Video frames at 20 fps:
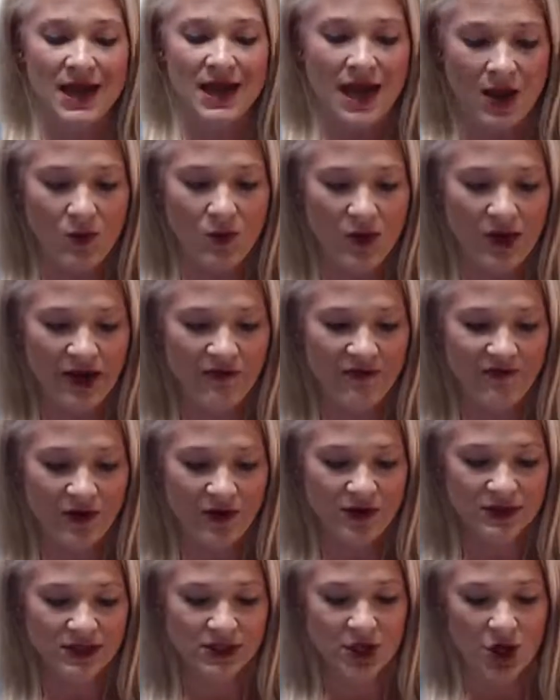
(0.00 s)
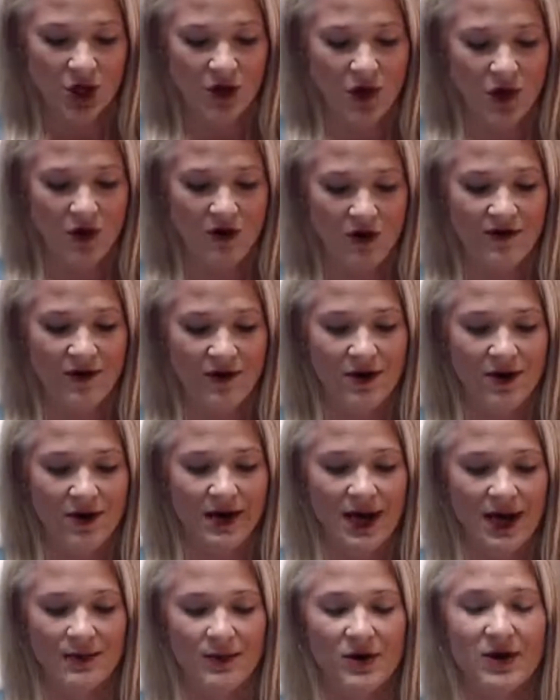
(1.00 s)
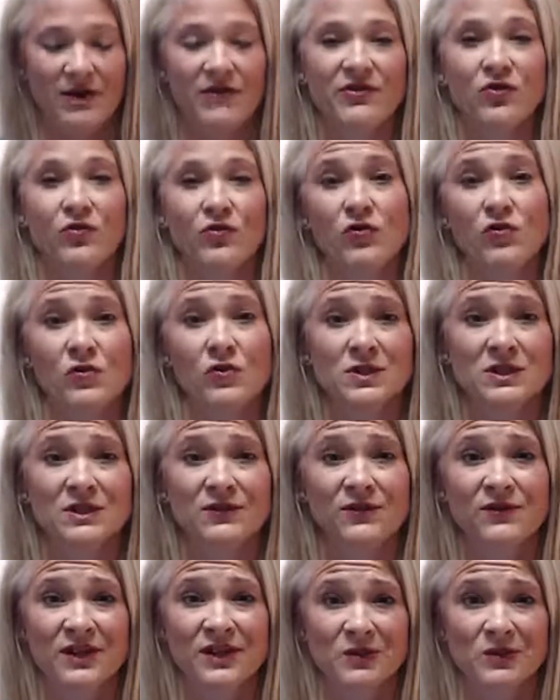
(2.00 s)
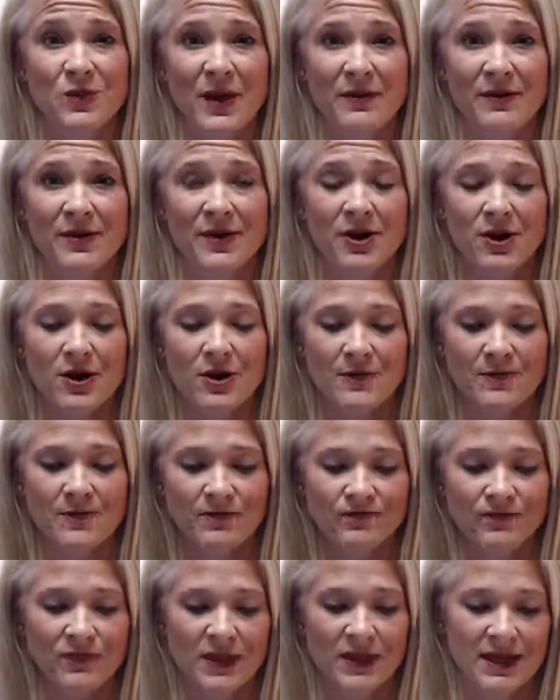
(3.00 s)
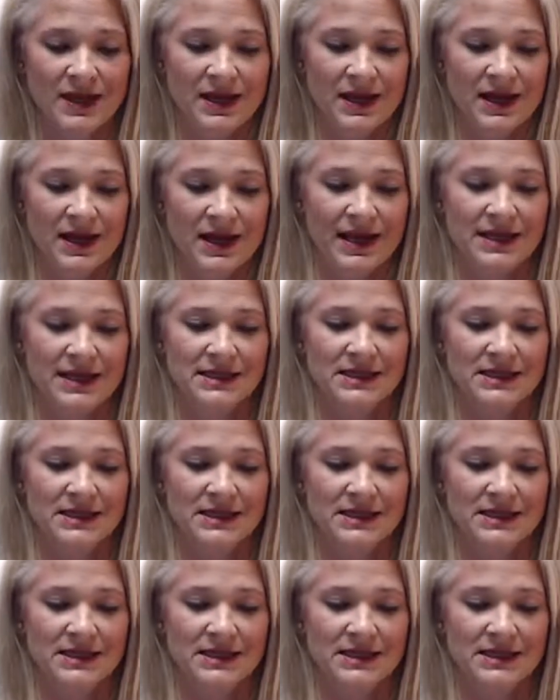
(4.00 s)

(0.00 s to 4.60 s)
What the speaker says: I want to first go over a couple of the rules for this webinar. And